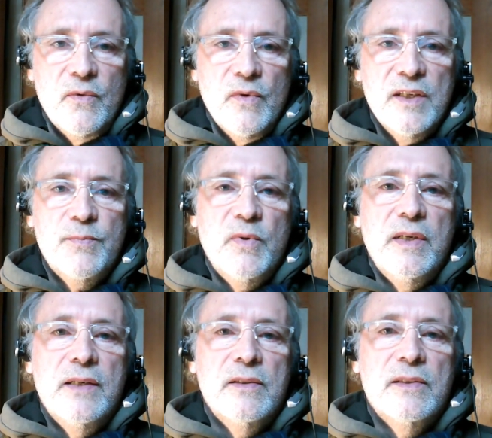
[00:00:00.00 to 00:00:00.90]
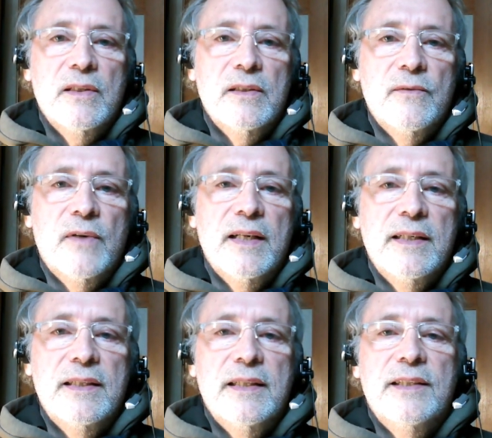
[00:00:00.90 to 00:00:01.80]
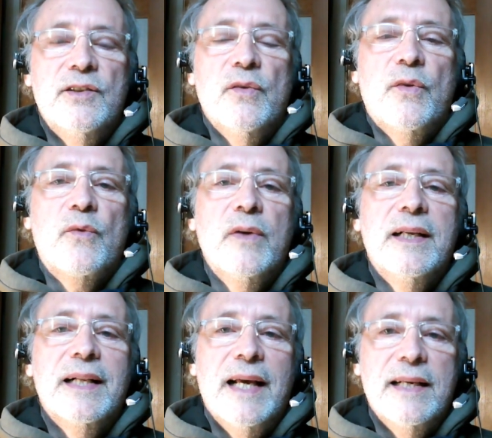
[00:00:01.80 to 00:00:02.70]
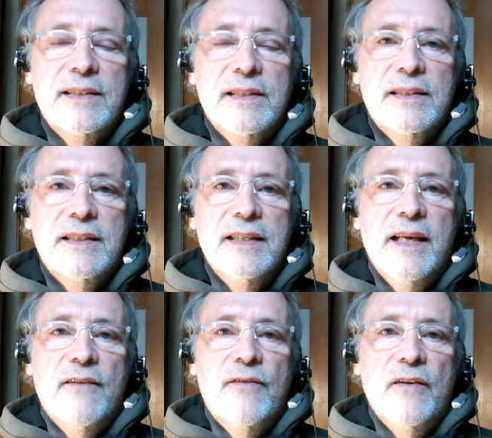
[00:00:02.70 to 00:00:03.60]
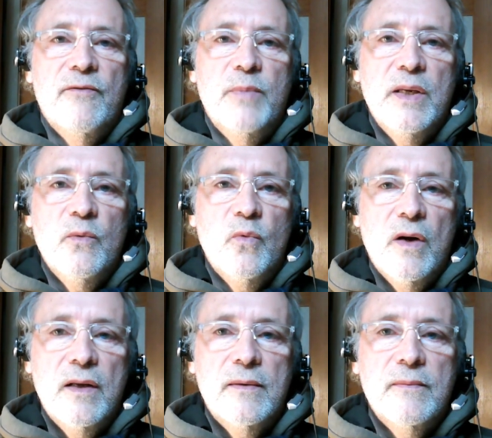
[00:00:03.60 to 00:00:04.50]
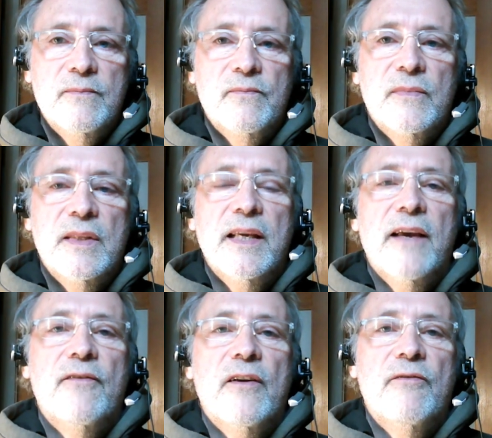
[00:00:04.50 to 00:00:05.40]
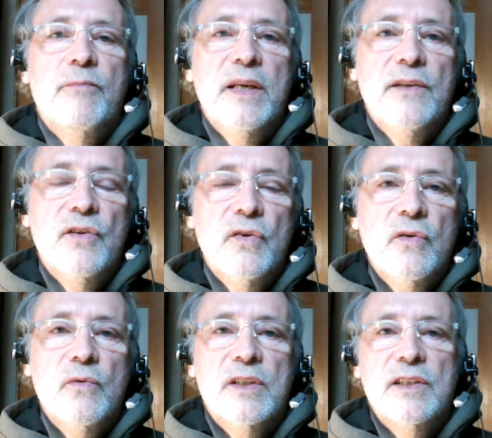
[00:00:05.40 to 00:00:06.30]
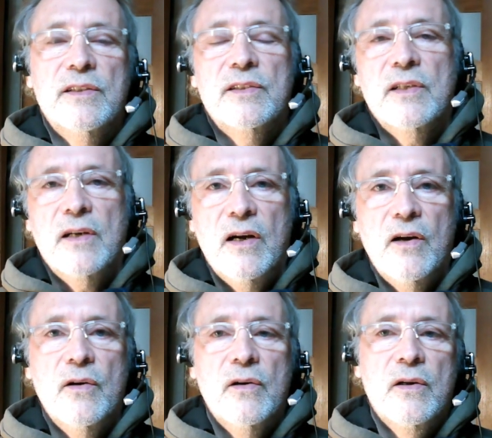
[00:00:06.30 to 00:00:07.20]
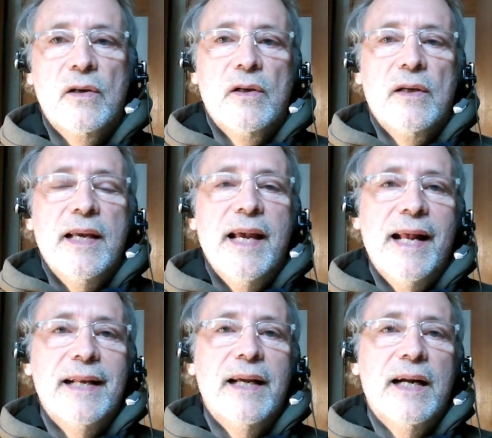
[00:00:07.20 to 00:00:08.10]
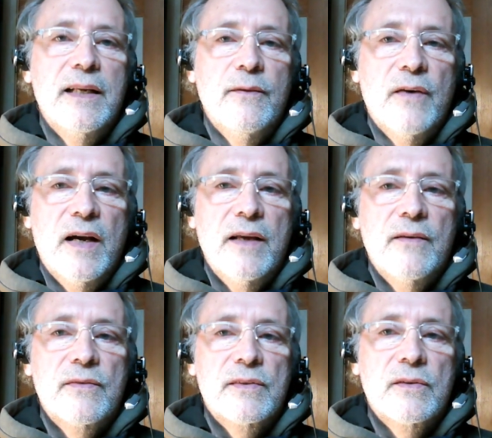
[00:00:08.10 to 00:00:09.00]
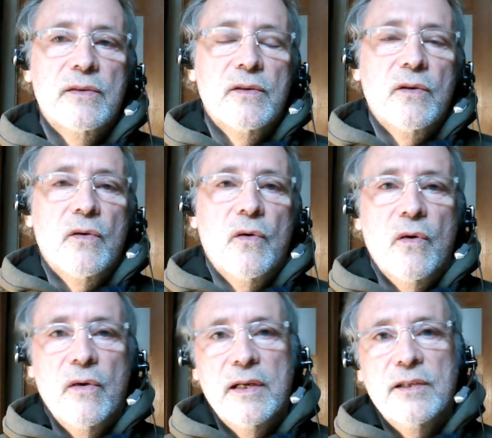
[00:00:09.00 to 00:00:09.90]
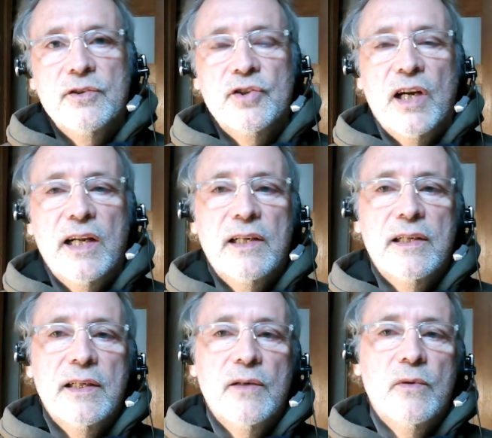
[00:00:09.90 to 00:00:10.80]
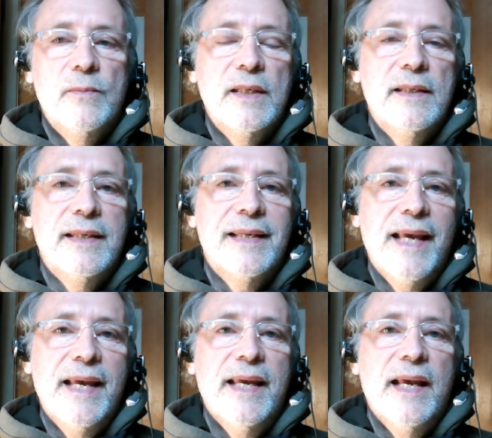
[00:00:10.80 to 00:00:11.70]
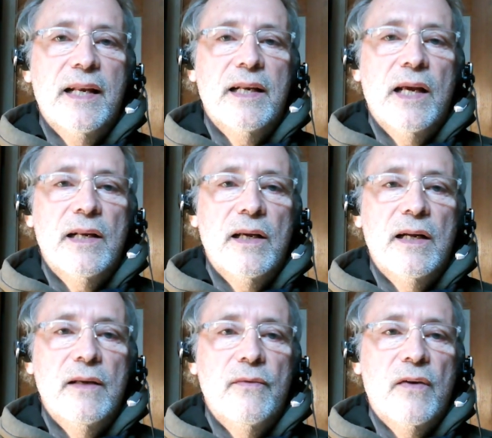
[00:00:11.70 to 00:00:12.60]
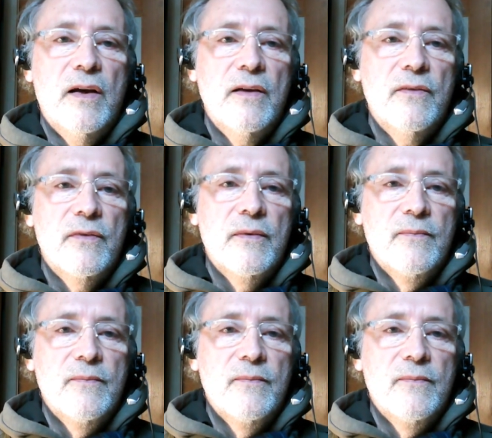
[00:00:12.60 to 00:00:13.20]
respirators are divided into three classes: the F F P one, the F F P two, which is our N ninety-fives, or in China it would be the K N ninety-five,